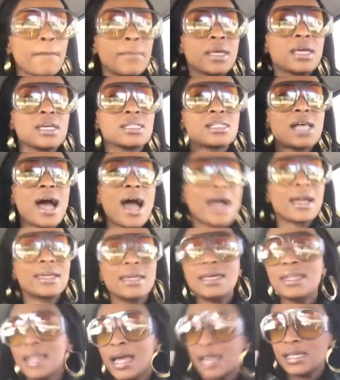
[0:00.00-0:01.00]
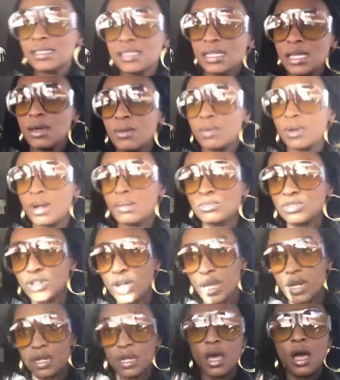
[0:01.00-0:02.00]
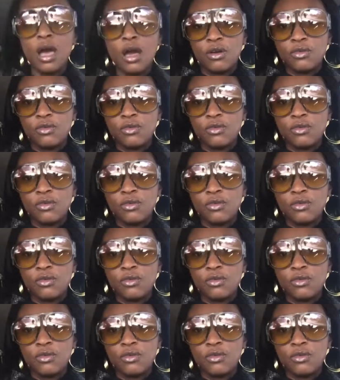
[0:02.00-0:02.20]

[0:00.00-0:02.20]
Because I cannot stand when I'm trying to